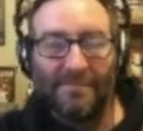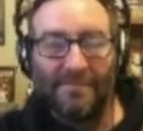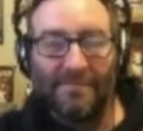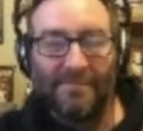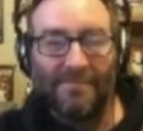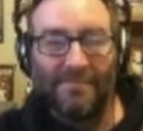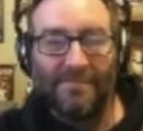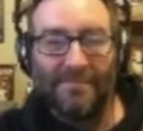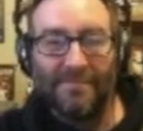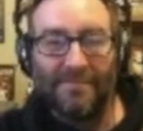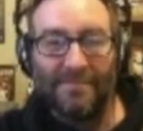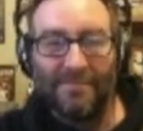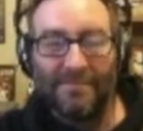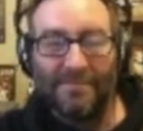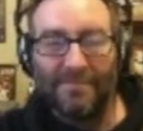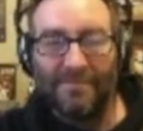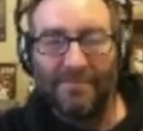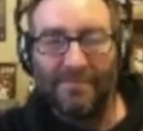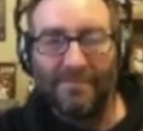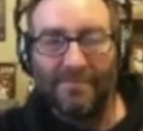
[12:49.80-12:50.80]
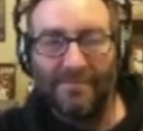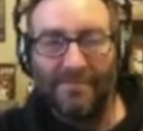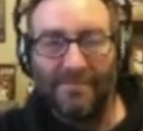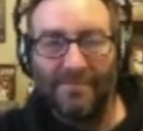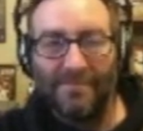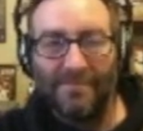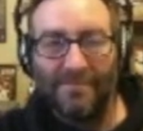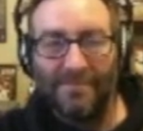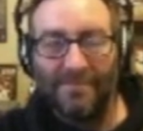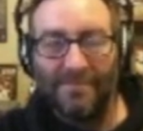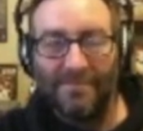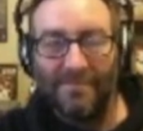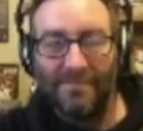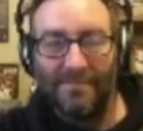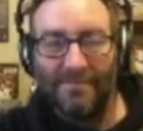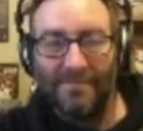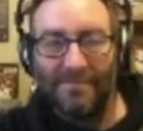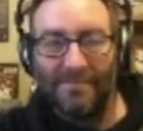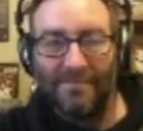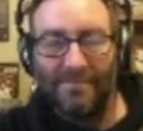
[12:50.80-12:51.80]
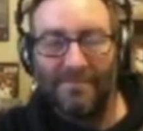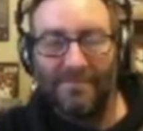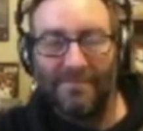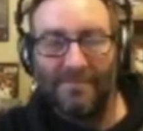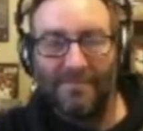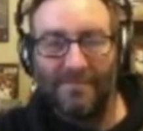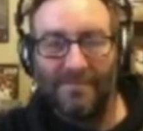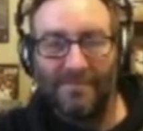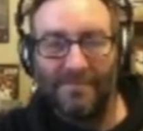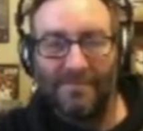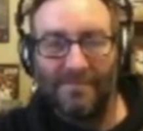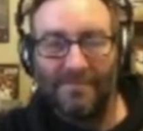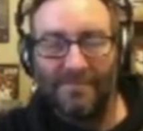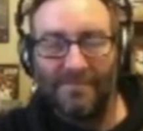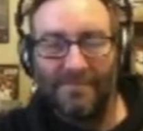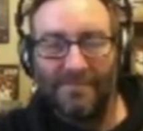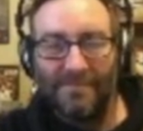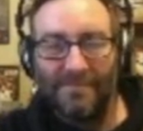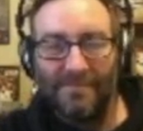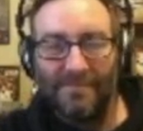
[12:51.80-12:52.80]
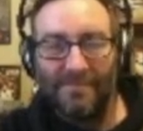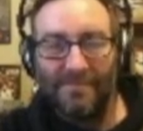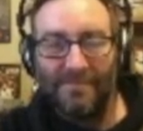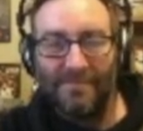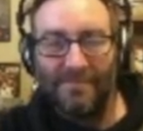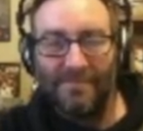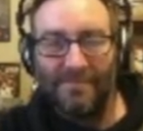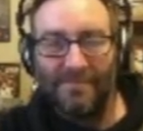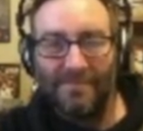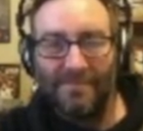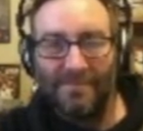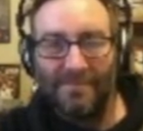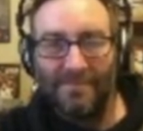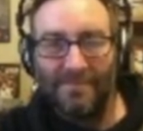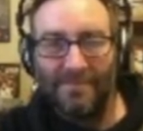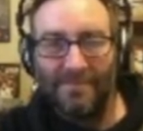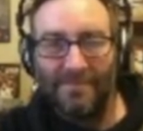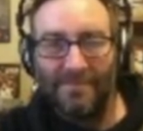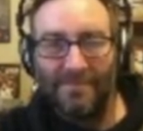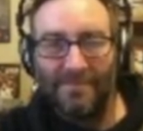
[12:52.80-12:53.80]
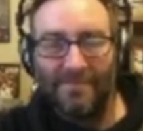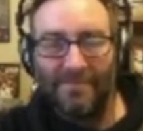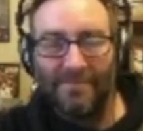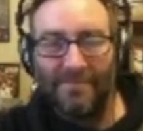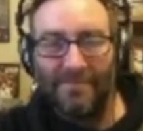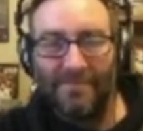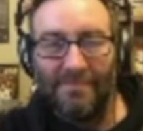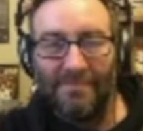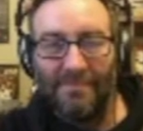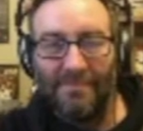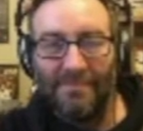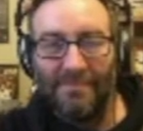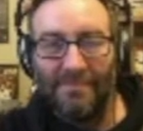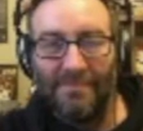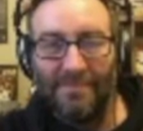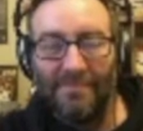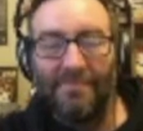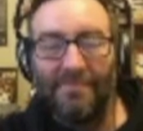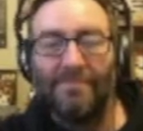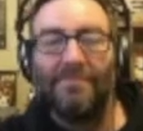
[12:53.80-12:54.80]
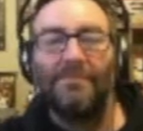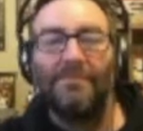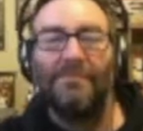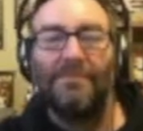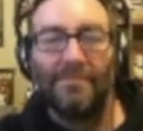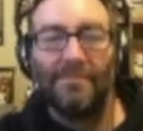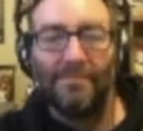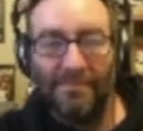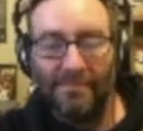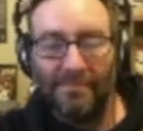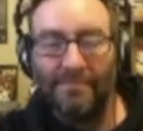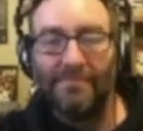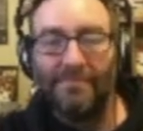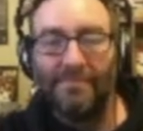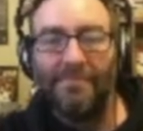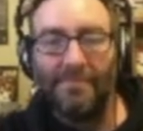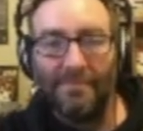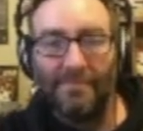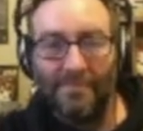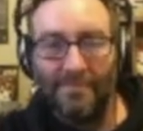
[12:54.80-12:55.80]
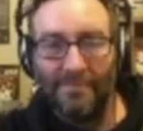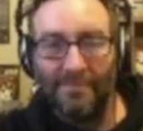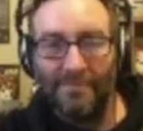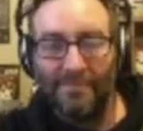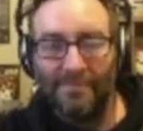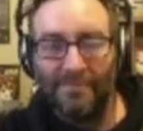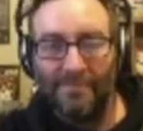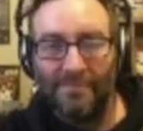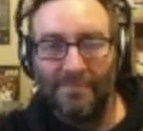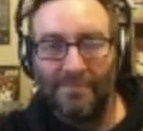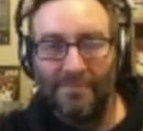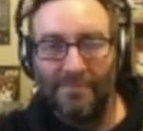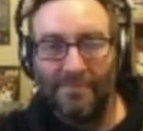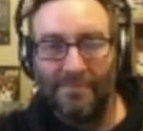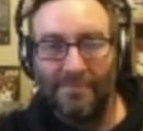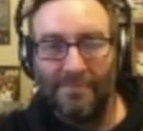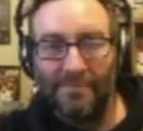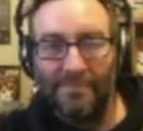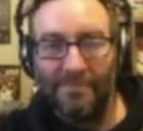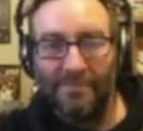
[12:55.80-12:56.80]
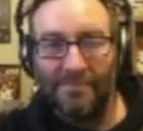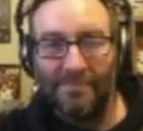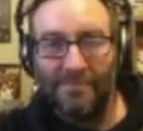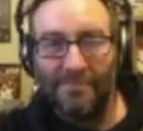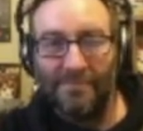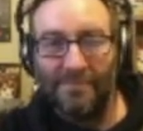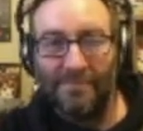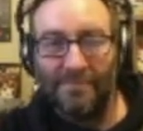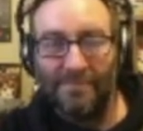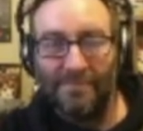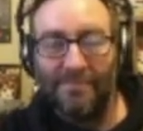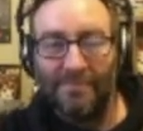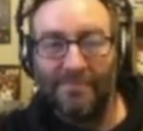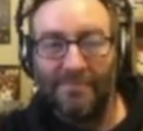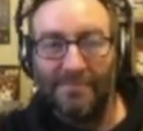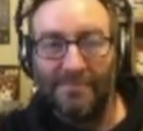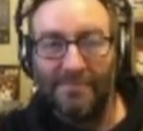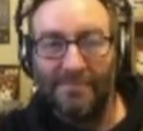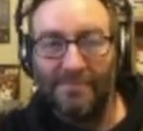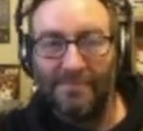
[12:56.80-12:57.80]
(silent)